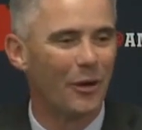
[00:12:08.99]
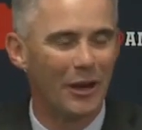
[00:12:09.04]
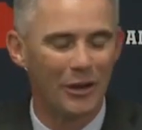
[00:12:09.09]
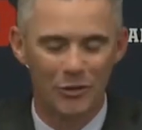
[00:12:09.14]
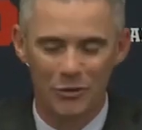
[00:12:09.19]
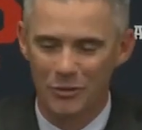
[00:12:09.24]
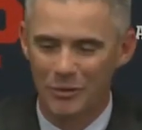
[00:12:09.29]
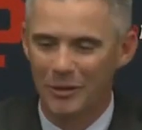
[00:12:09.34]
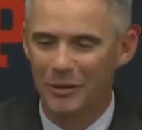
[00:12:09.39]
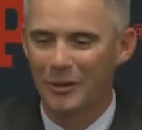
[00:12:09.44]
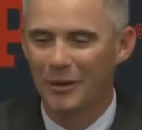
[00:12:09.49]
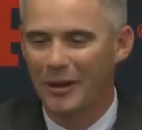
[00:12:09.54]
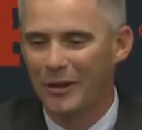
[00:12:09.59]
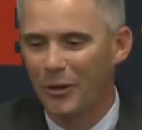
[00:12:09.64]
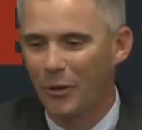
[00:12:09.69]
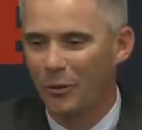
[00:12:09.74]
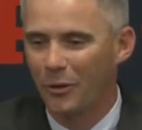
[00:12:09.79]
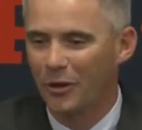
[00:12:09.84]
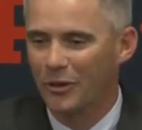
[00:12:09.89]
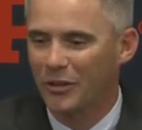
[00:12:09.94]
I just uh, I
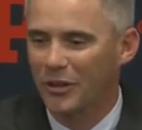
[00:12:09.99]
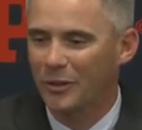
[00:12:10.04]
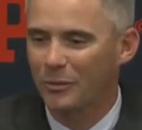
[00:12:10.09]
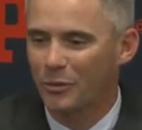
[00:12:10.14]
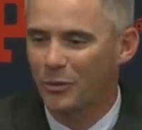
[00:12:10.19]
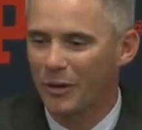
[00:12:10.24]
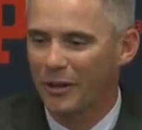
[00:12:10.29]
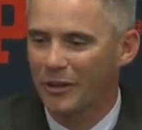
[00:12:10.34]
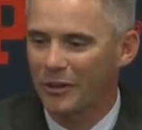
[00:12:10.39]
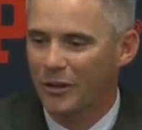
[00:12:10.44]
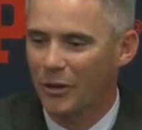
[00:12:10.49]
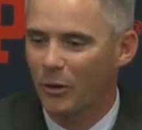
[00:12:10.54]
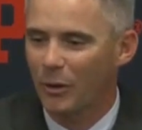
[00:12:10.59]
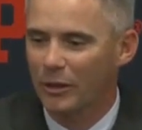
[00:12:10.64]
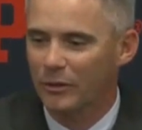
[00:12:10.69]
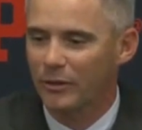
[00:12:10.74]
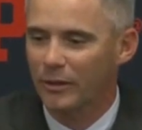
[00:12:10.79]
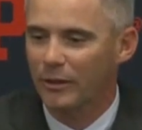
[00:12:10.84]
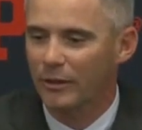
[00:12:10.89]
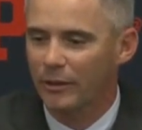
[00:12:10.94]
know our team's ready to go
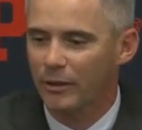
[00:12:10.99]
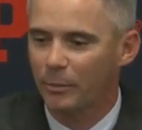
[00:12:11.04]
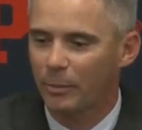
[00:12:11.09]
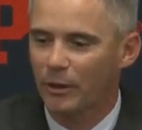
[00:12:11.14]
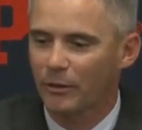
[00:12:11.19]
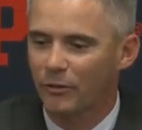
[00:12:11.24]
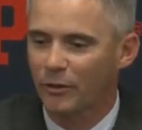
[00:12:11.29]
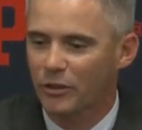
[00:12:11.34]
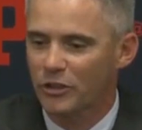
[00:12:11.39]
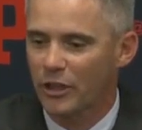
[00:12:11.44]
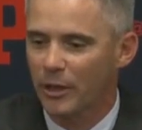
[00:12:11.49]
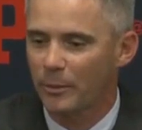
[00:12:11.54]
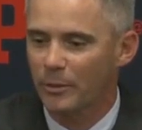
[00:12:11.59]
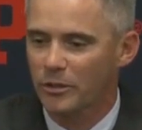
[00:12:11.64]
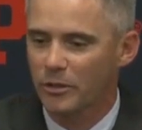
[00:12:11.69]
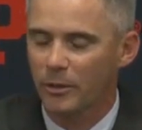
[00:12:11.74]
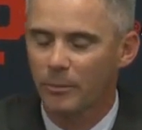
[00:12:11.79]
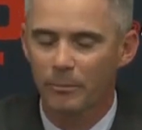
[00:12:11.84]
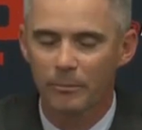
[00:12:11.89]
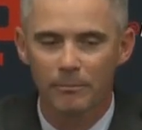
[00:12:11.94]
out there and compete for a
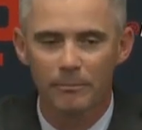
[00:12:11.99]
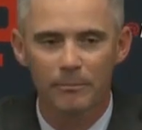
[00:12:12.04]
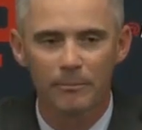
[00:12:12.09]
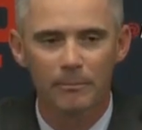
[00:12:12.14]
championship.